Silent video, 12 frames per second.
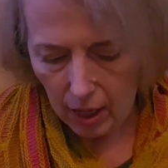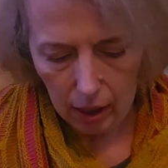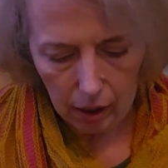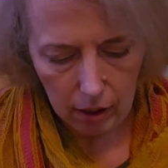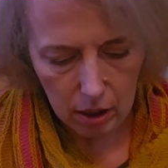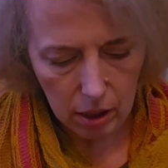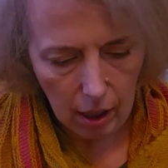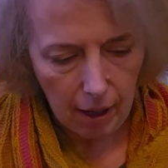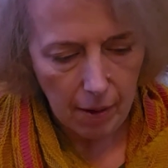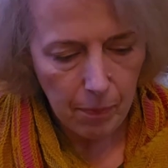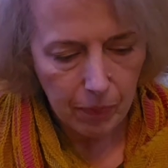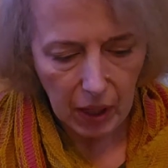Let's
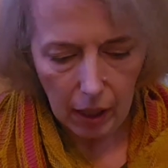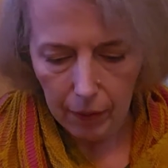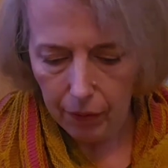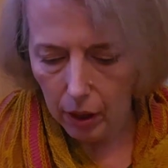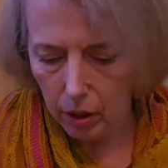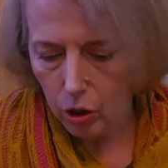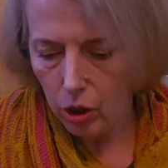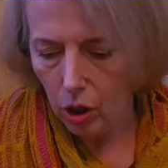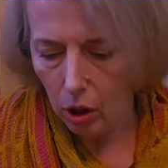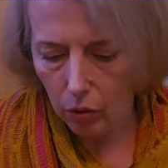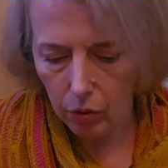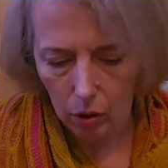say, if I
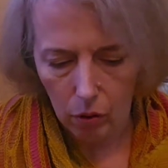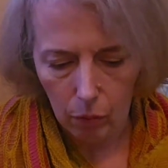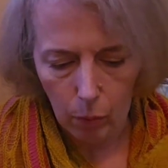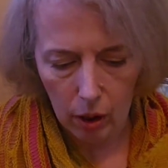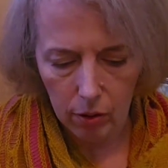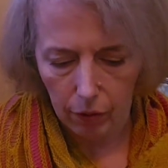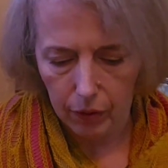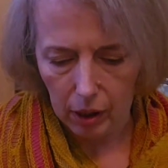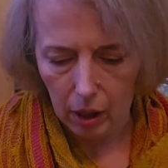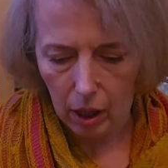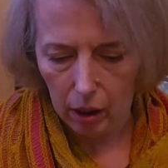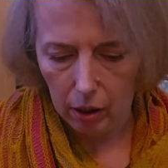show you one of the
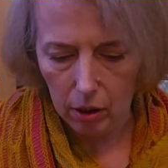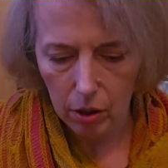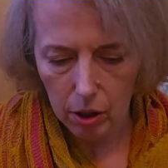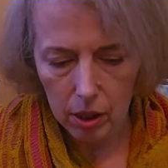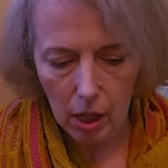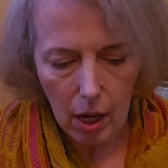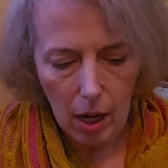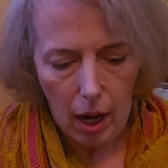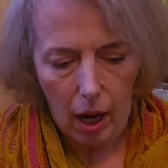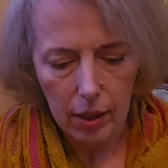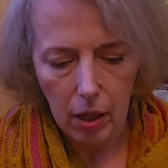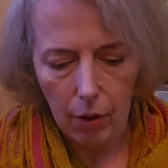colors,
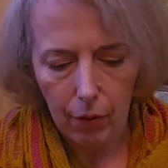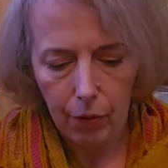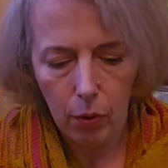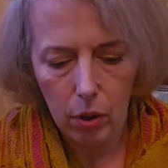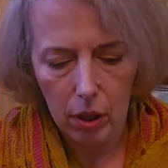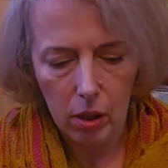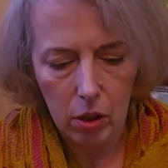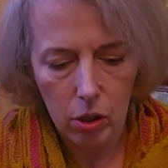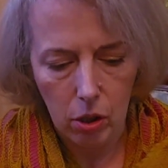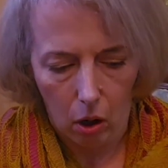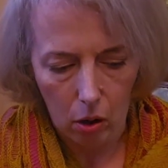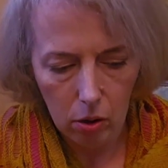I have 4 in
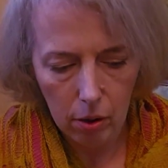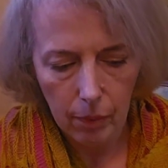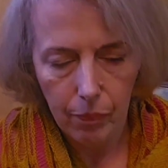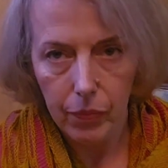stock.